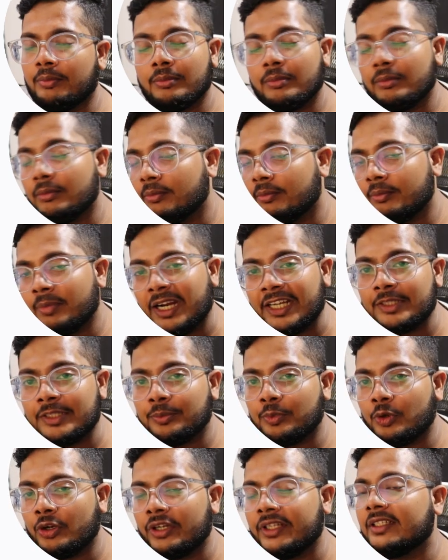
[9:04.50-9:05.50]
bind
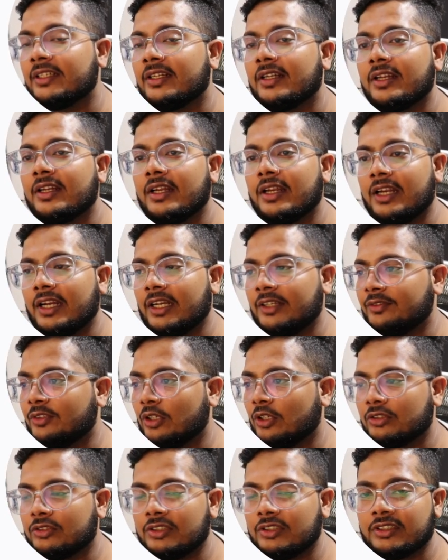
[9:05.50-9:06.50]
point, and we also
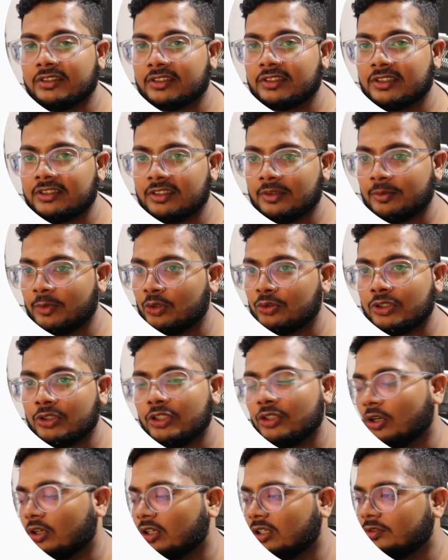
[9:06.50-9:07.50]
discuss about the
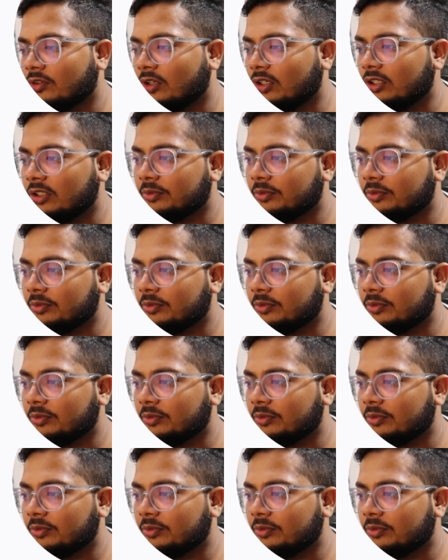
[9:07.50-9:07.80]
Docker volume.